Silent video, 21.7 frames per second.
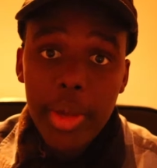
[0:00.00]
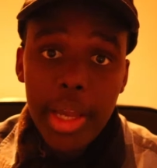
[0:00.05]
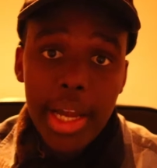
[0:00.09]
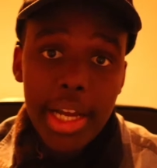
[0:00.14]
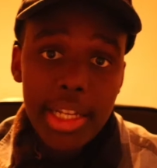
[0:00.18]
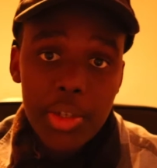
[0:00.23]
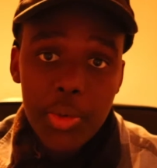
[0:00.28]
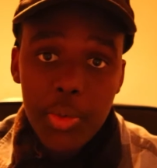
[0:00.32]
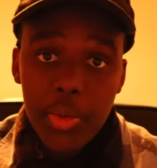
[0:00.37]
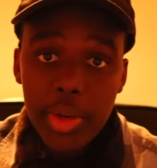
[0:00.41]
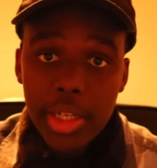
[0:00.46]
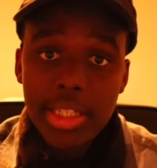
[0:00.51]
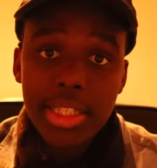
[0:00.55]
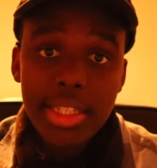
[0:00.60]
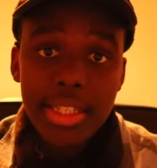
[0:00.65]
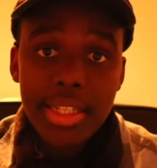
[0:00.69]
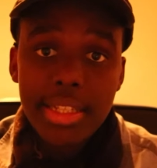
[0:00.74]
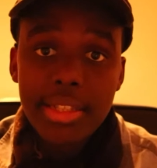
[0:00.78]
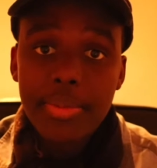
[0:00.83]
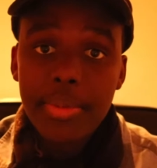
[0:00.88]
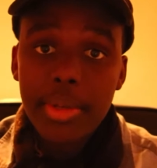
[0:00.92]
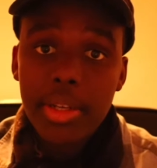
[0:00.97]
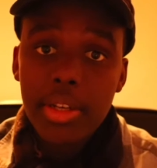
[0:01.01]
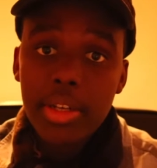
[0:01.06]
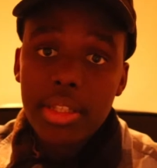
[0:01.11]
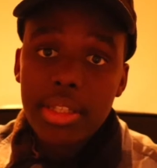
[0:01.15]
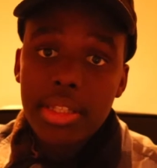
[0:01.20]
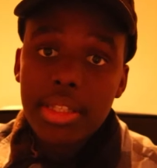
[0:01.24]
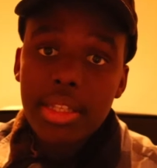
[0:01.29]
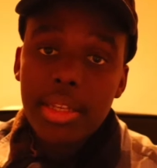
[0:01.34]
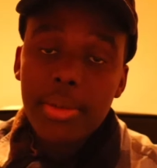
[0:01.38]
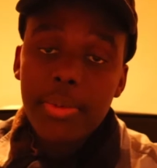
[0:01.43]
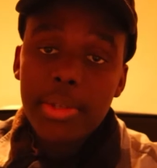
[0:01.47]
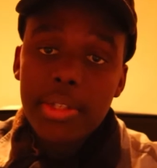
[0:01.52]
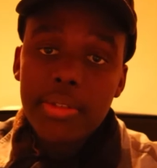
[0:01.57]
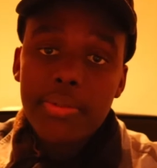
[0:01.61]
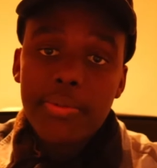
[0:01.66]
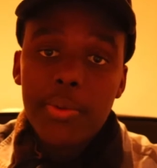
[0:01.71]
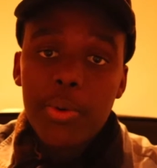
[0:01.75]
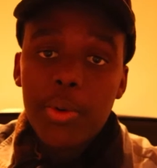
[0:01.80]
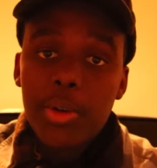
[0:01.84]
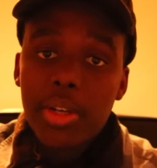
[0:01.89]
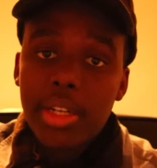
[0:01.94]
I had to rush this because it was
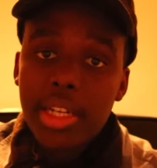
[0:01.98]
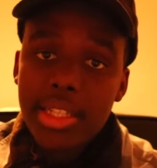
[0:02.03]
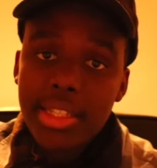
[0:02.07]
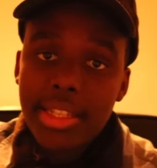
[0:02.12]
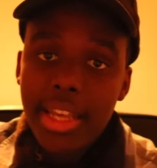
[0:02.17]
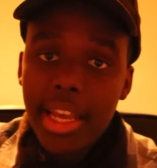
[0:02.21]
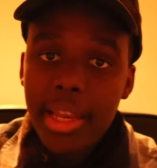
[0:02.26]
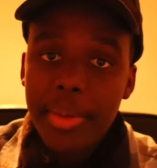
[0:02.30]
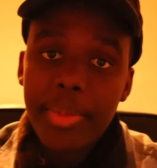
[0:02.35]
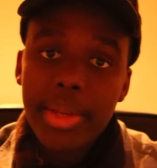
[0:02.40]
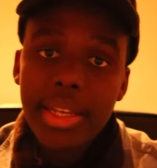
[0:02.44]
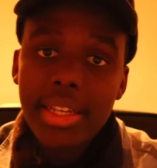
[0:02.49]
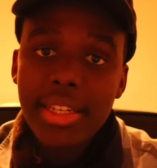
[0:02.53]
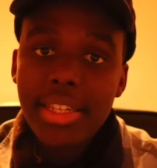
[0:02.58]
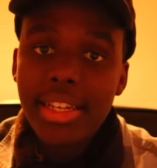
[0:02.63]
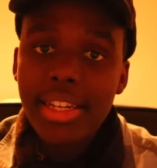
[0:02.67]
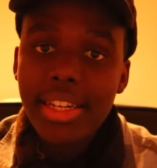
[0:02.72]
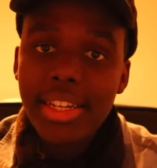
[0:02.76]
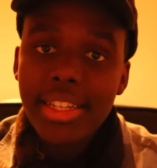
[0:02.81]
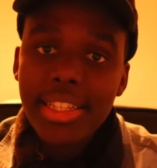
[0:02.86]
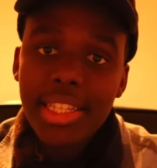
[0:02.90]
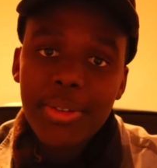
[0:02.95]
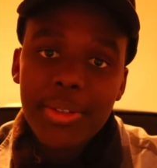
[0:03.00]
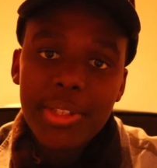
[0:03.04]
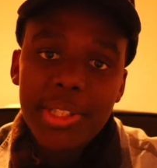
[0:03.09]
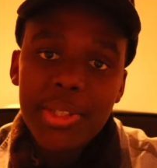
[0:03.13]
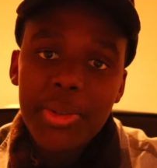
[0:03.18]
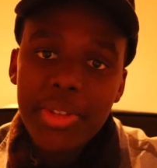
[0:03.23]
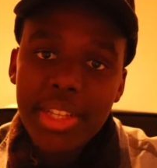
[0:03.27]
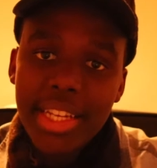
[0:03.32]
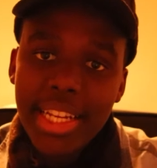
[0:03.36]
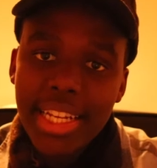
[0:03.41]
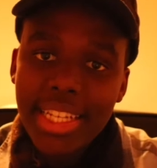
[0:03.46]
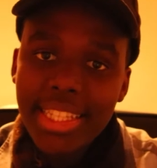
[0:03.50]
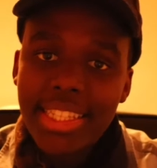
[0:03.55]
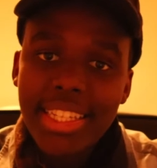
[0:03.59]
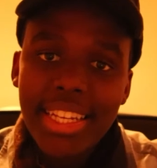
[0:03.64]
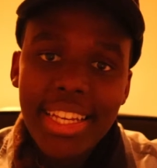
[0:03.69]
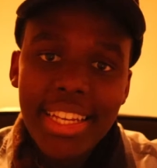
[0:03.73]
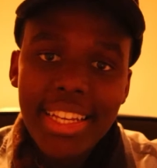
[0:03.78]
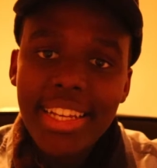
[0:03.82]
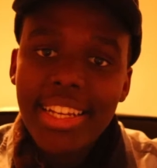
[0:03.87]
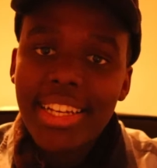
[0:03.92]
for an assignment that was due the next
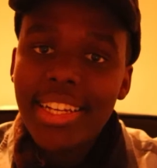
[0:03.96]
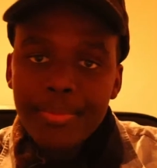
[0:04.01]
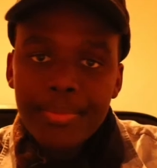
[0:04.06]
day.